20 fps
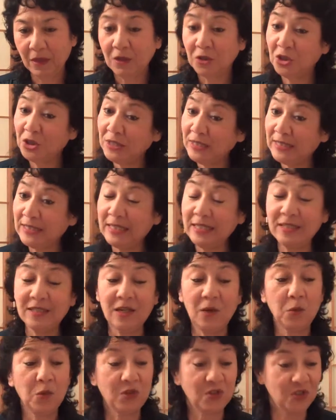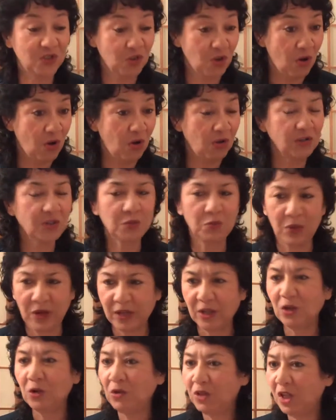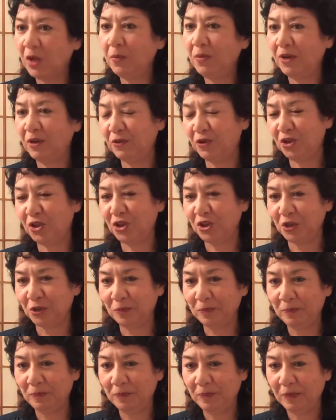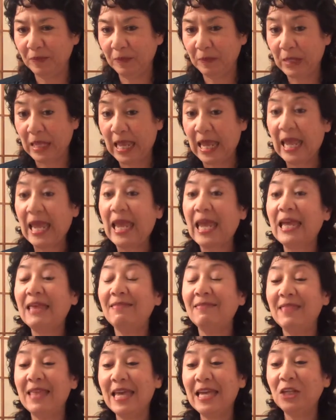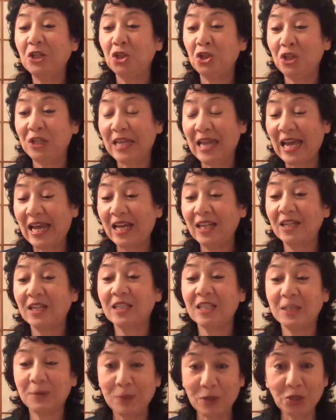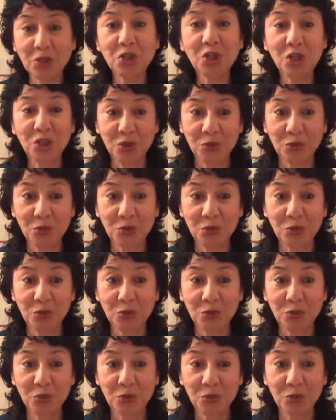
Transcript: She'd season it with salt, oregano, a little bit of sugar. And then she'd add a special